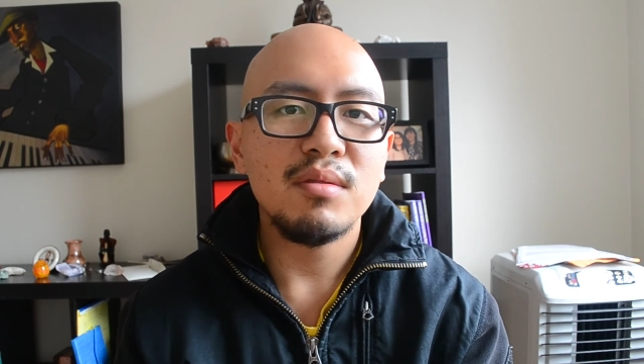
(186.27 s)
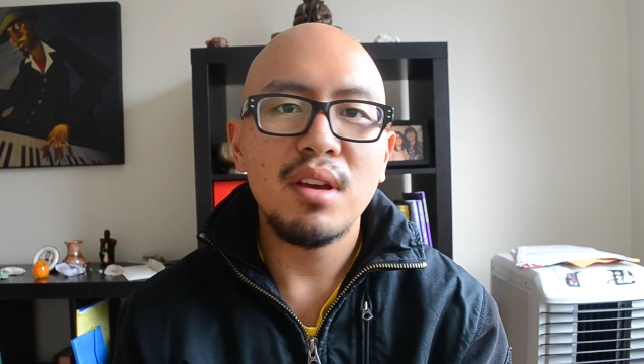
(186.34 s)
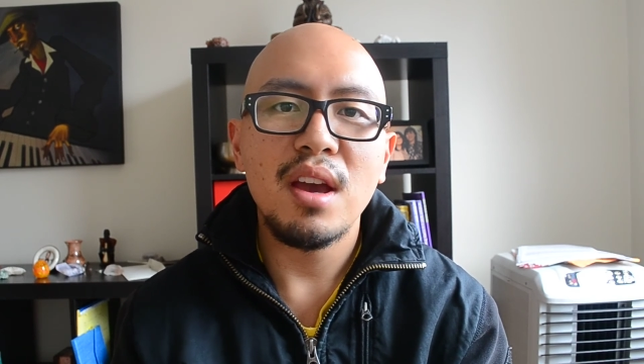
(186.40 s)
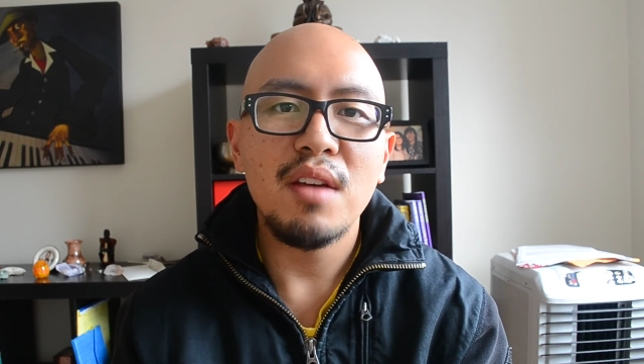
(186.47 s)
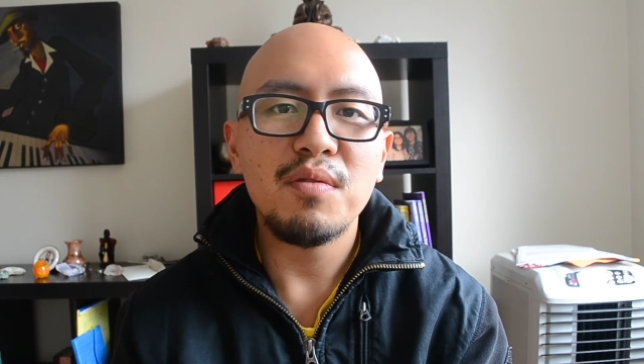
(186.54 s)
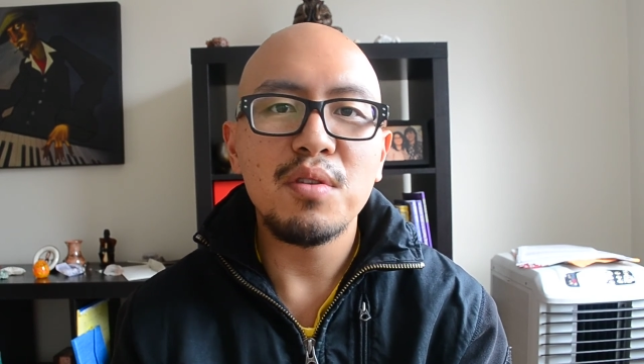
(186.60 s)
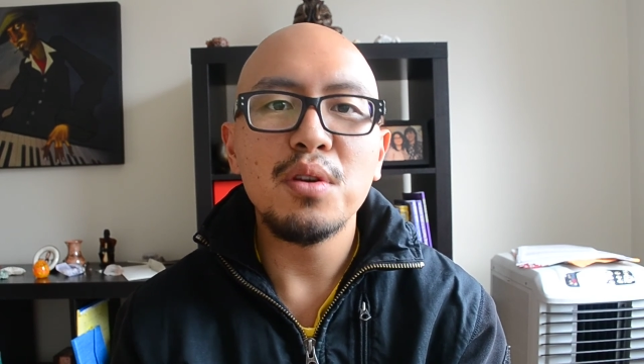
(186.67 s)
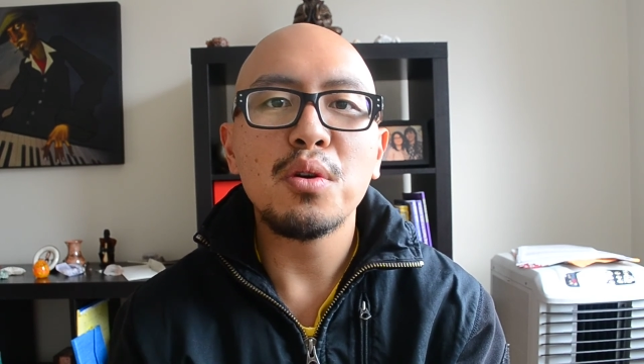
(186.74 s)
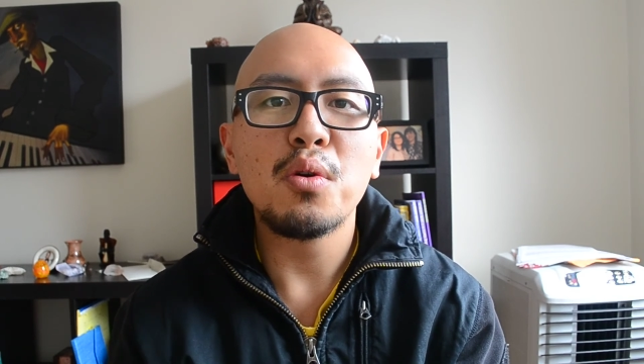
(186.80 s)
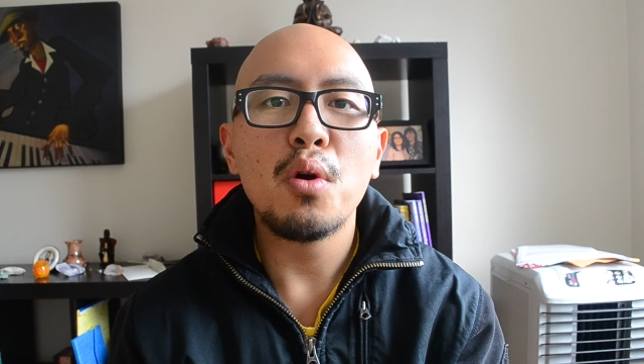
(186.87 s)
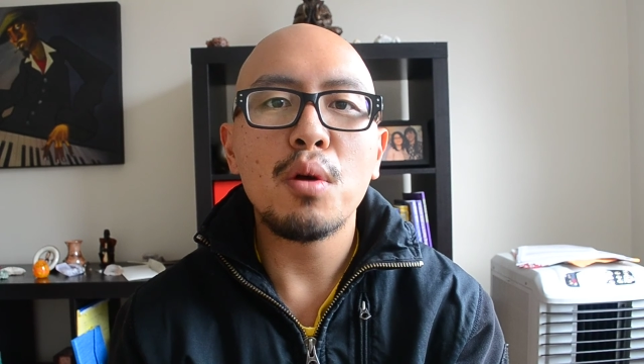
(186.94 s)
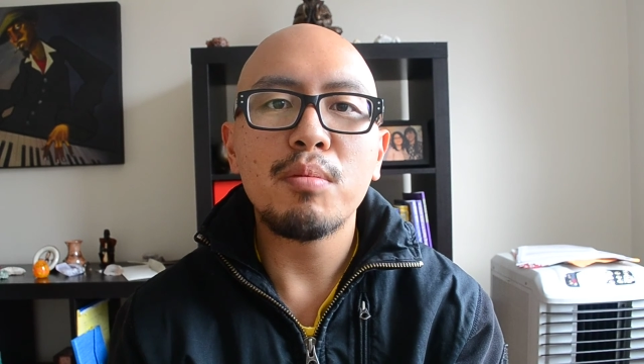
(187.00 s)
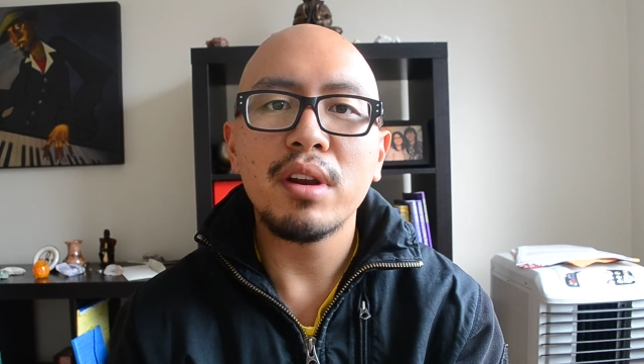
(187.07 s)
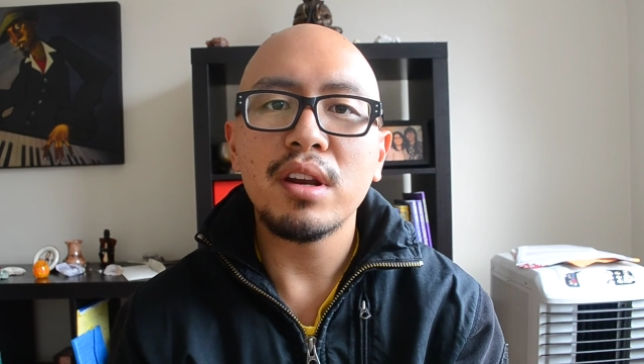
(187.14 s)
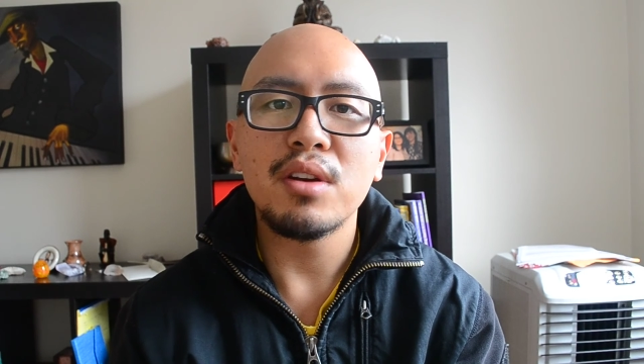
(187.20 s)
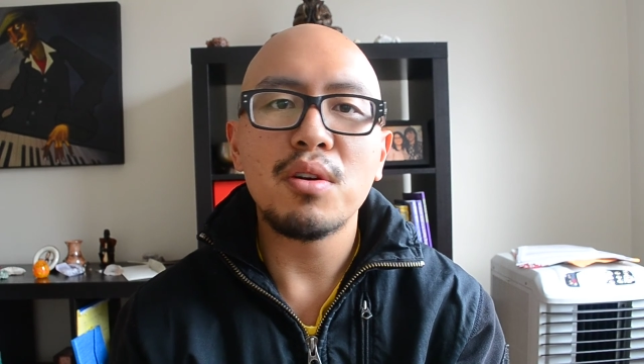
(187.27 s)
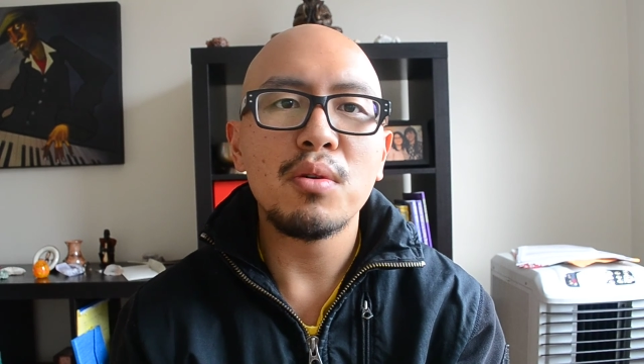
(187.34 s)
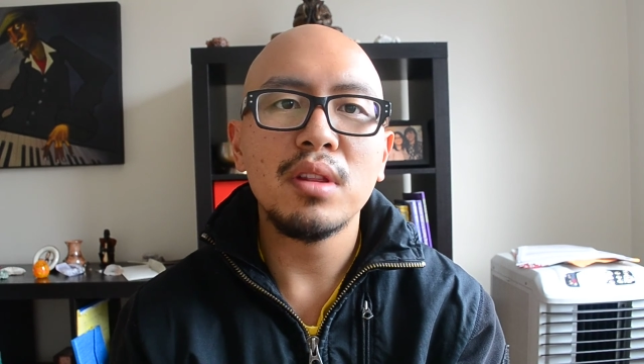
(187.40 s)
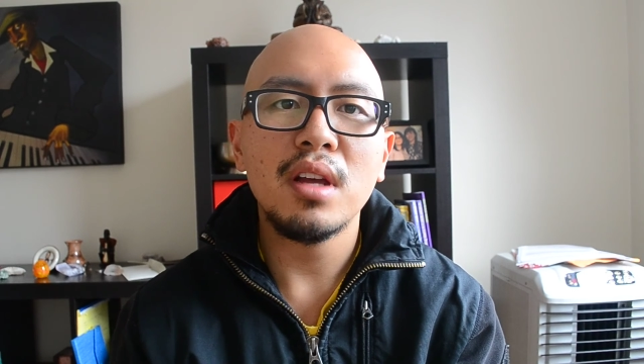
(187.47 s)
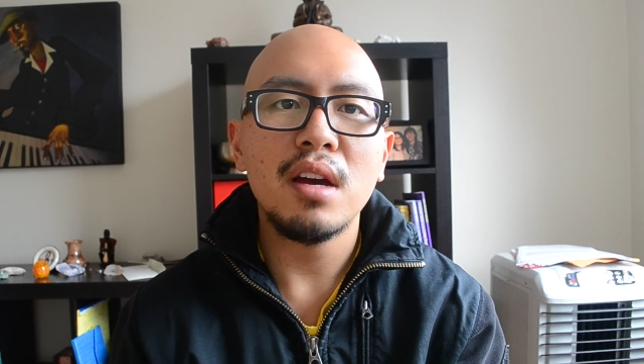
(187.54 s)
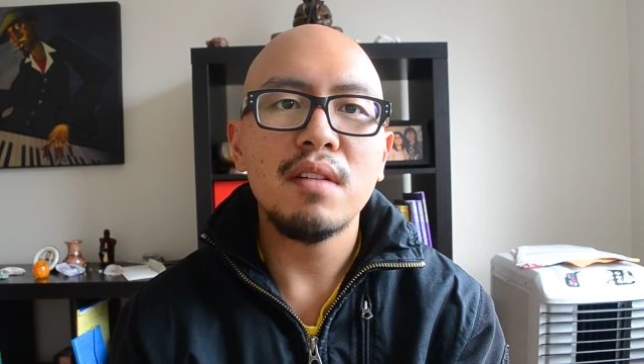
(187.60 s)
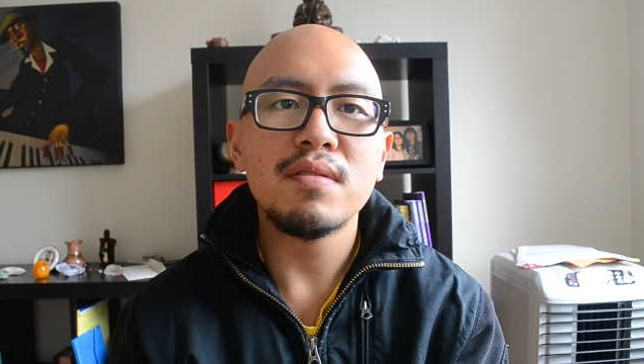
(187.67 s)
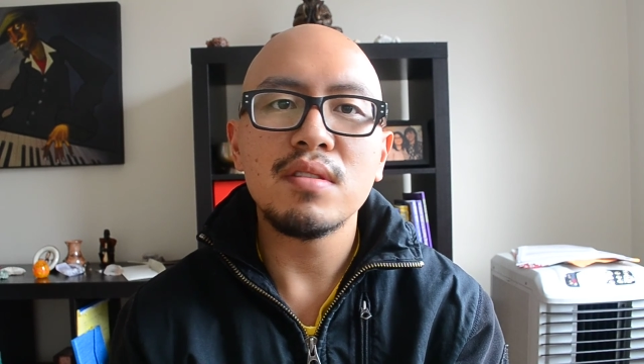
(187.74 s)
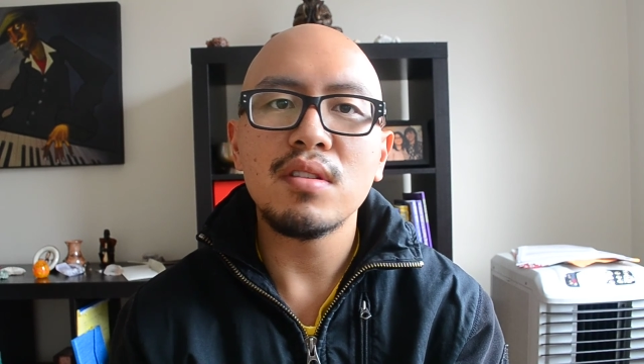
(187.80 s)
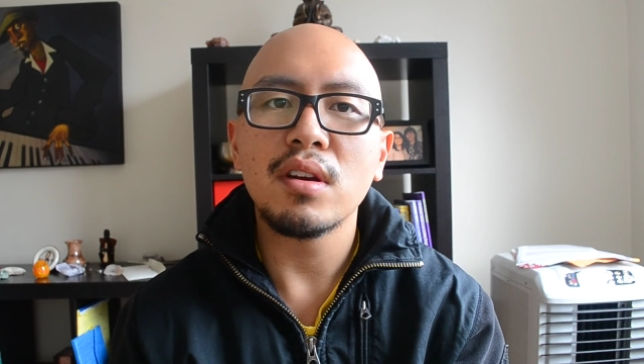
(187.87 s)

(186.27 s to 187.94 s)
if you incorporate in your own lives,